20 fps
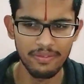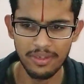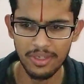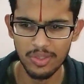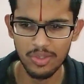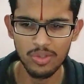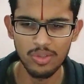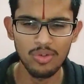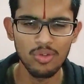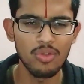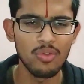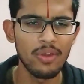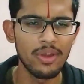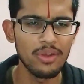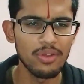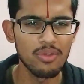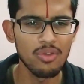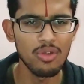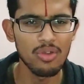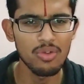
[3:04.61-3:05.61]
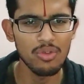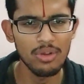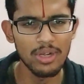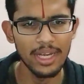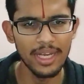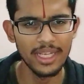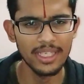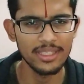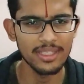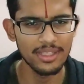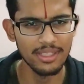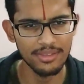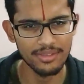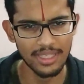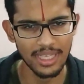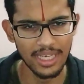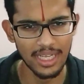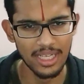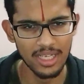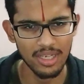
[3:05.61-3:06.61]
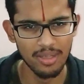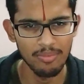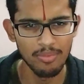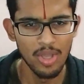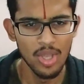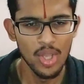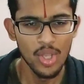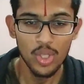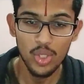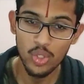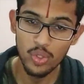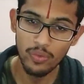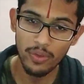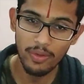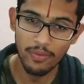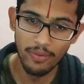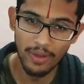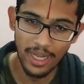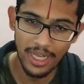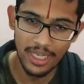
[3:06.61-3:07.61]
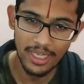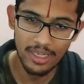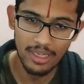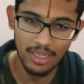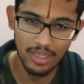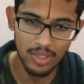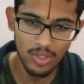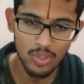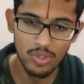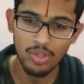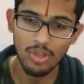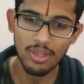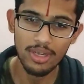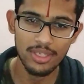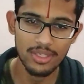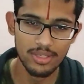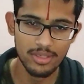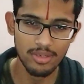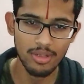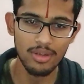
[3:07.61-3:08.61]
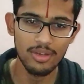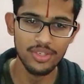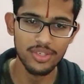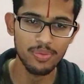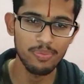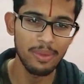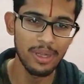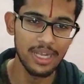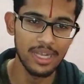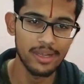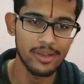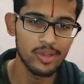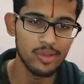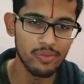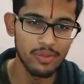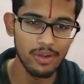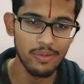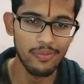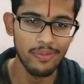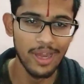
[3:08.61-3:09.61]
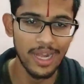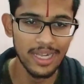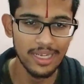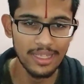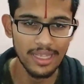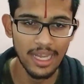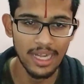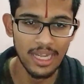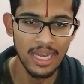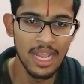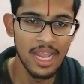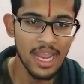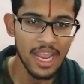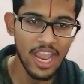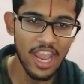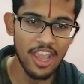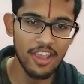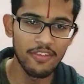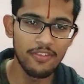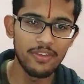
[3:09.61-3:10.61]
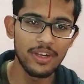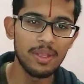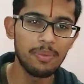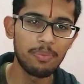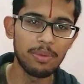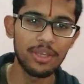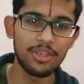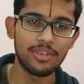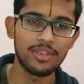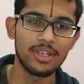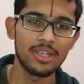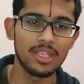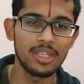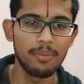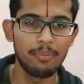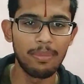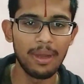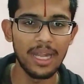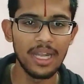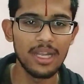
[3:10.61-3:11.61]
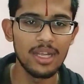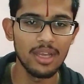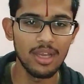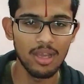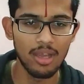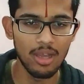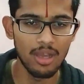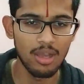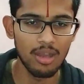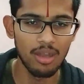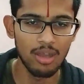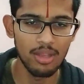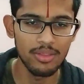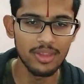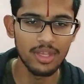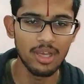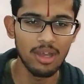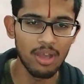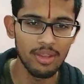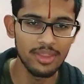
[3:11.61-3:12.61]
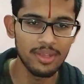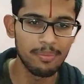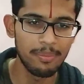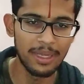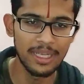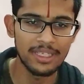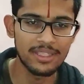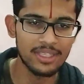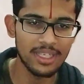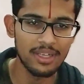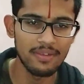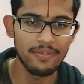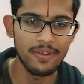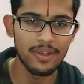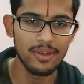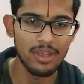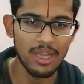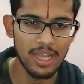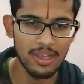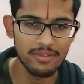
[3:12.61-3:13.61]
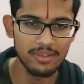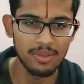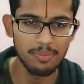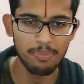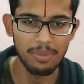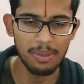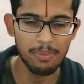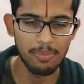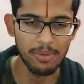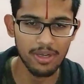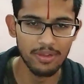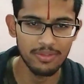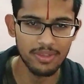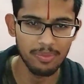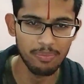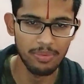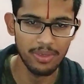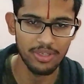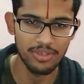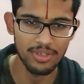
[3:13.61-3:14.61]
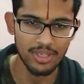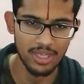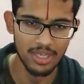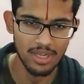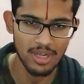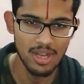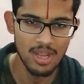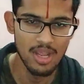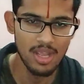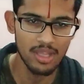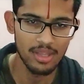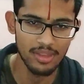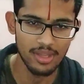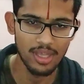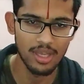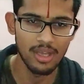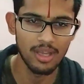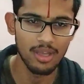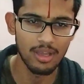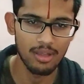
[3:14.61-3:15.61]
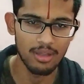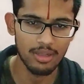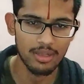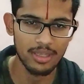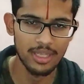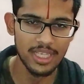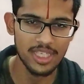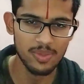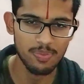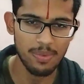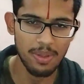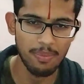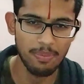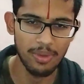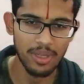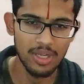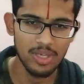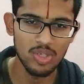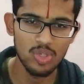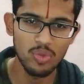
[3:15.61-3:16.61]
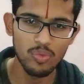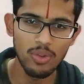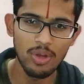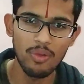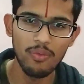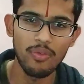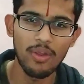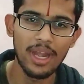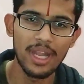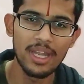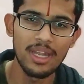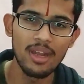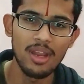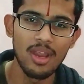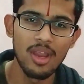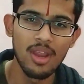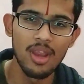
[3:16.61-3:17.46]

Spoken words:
When you go to clinics in the second term, you will find, to your astonishment, you will find that every patient, the bed on the bedside, when you have the paper of the patient, the case paper, you will find